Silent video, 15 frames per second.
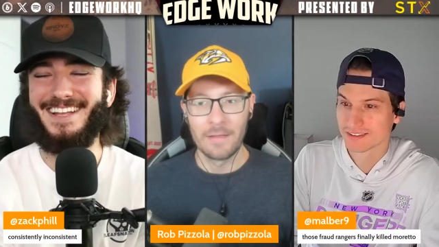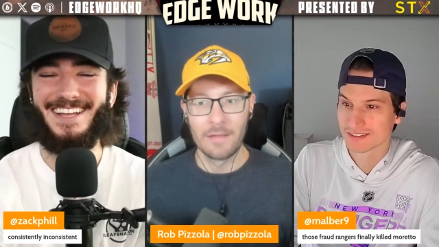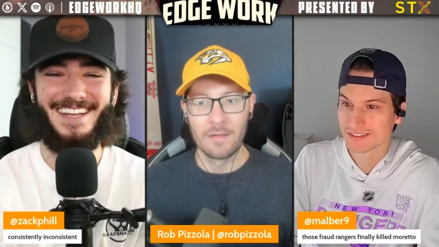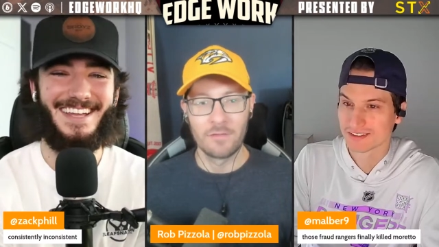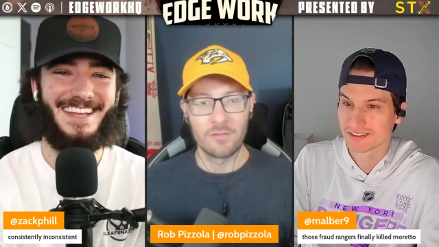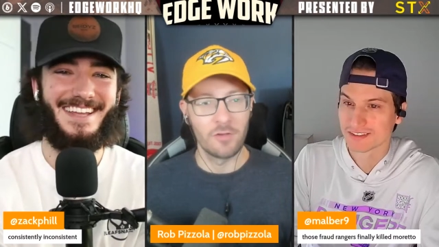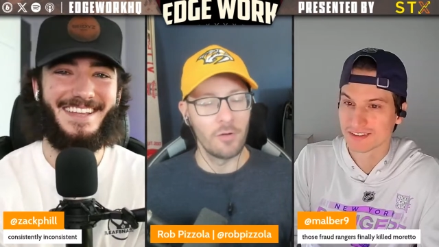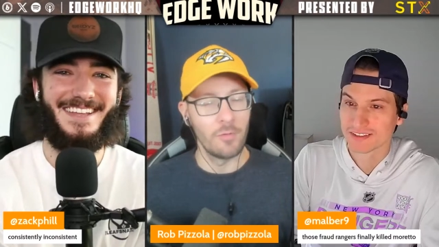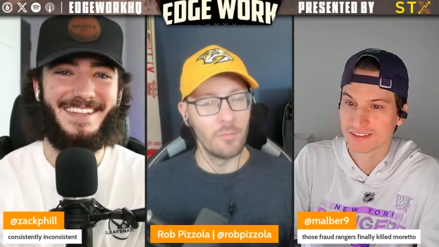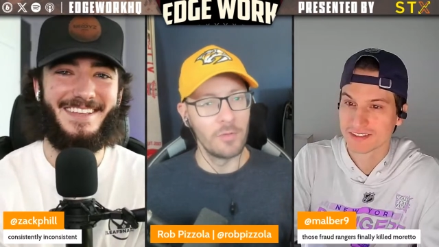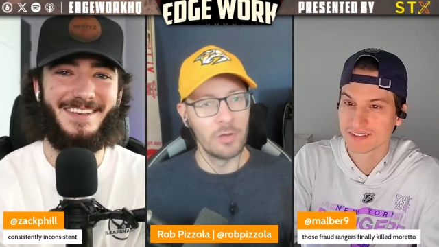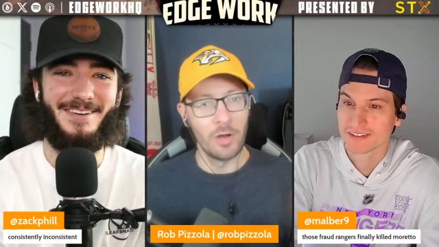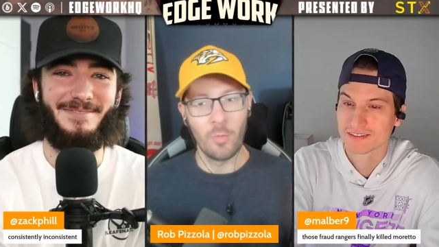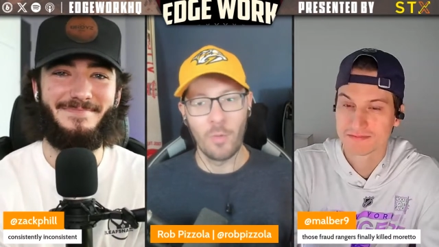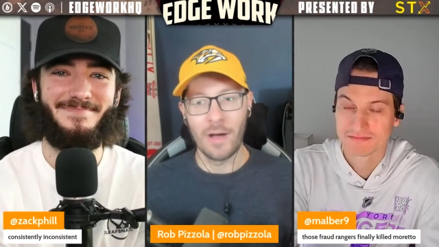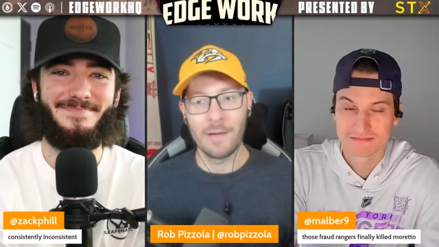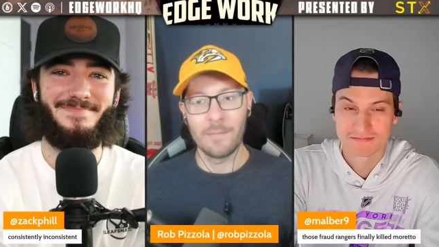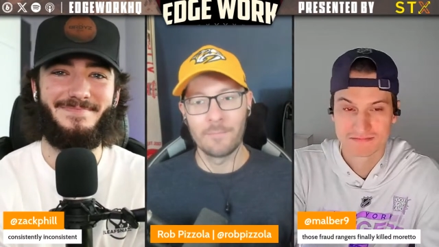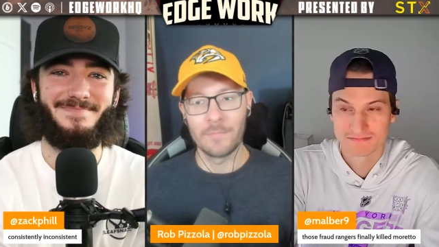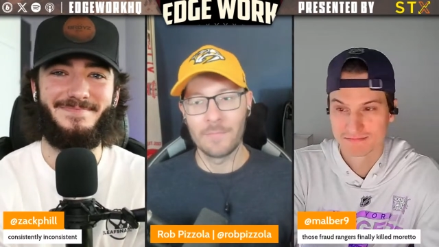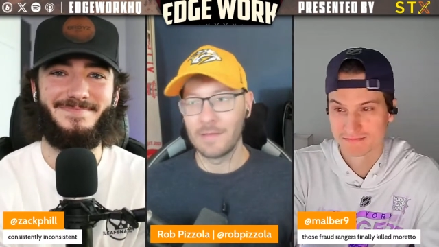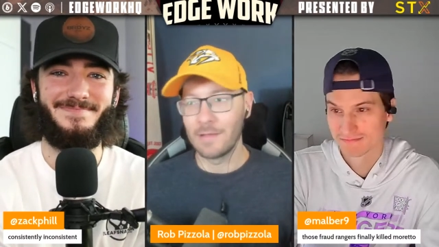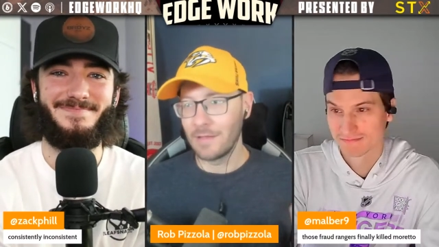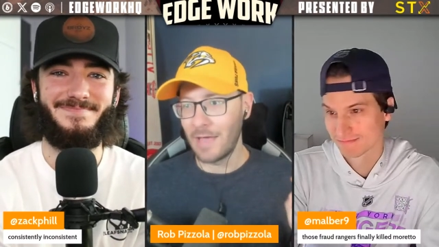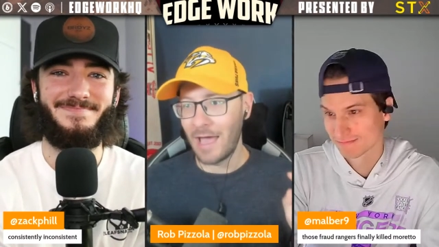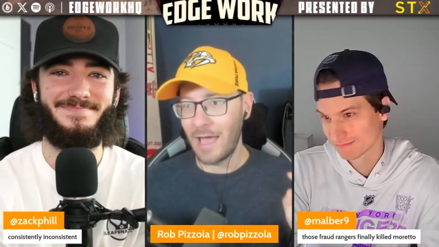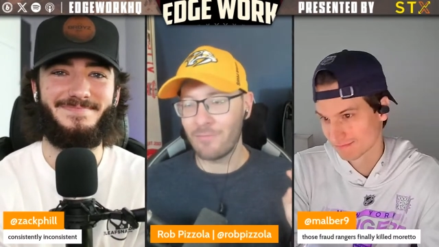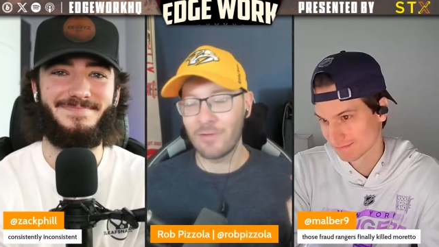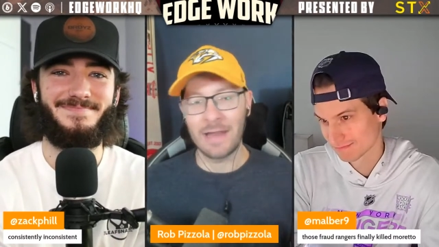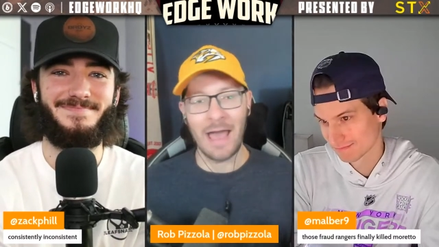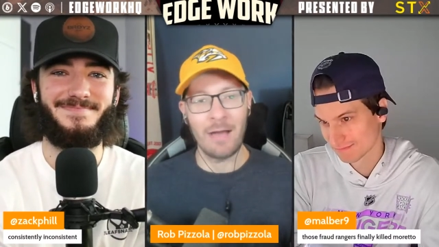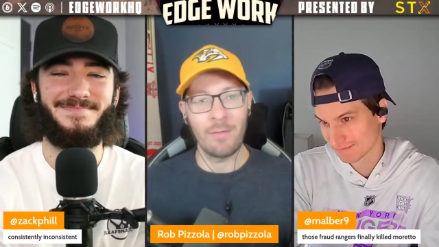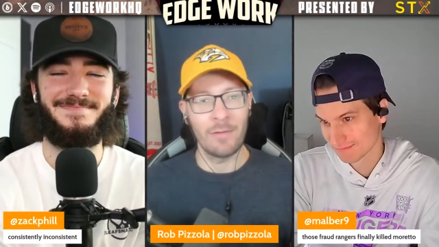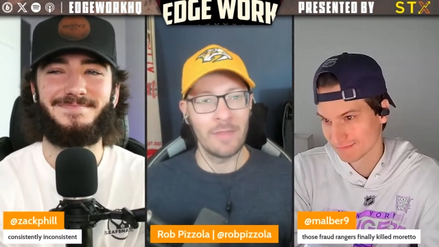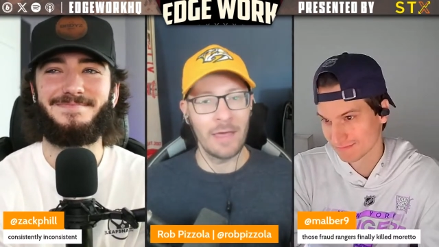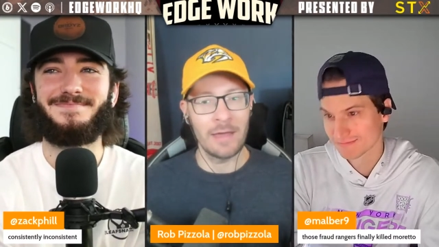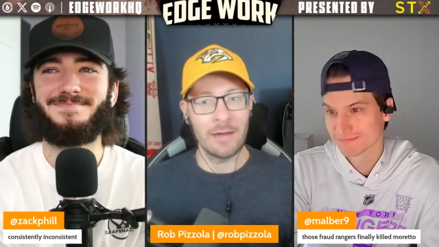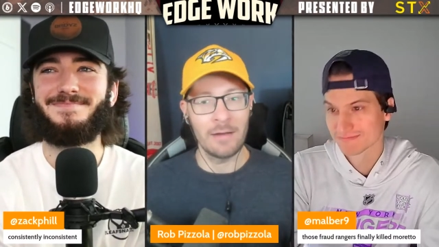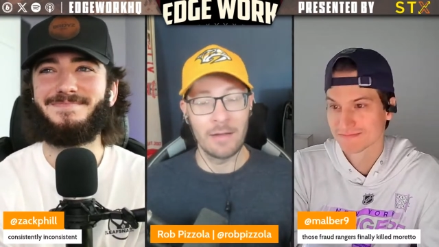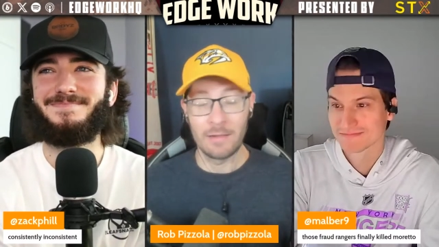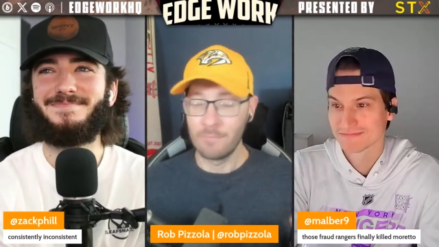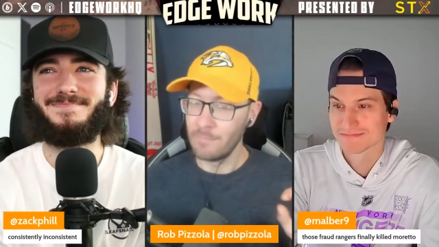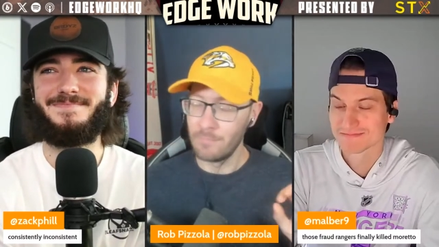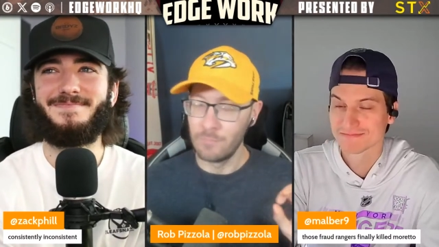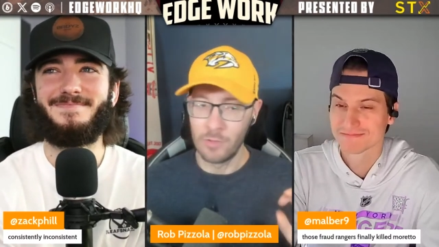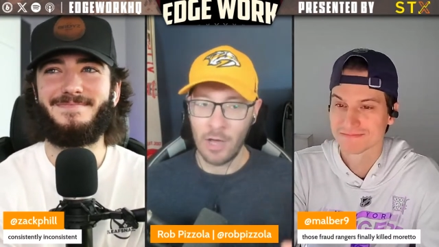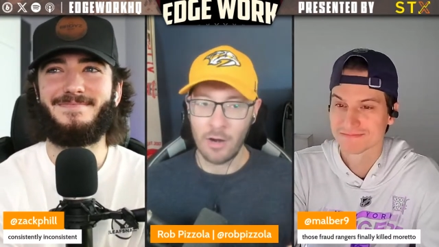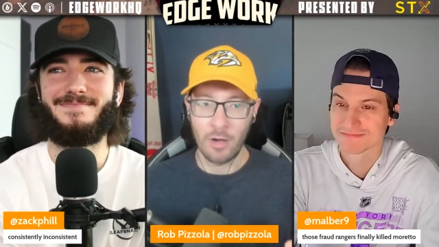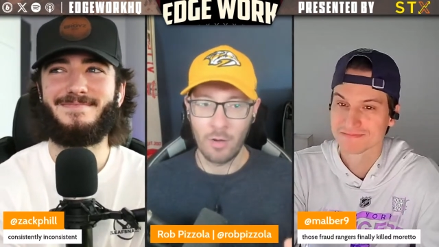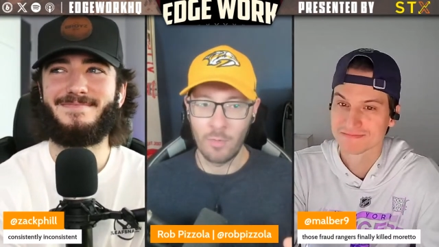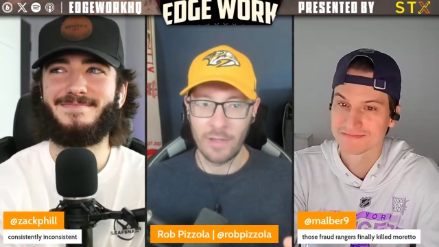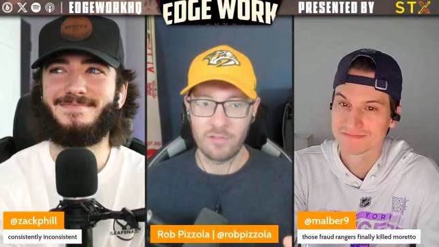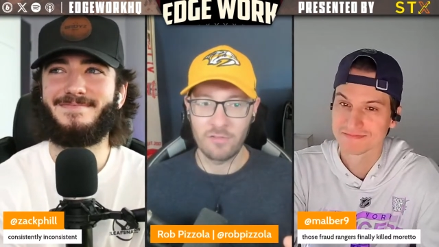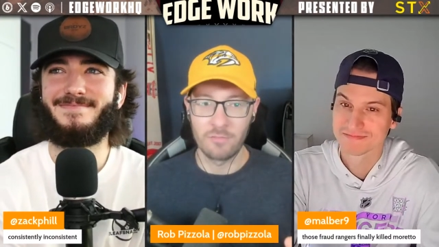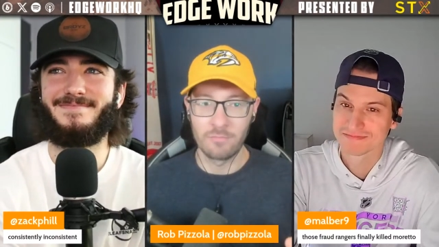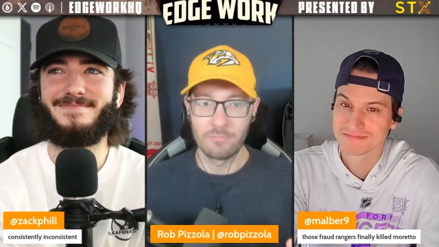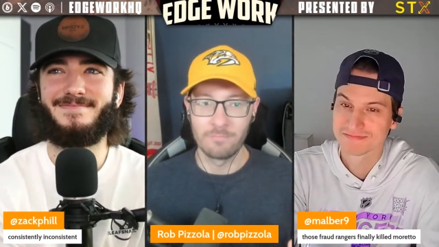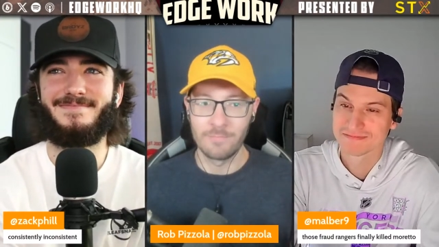Speaker 1: So you know yep. what? Every now and then, not always.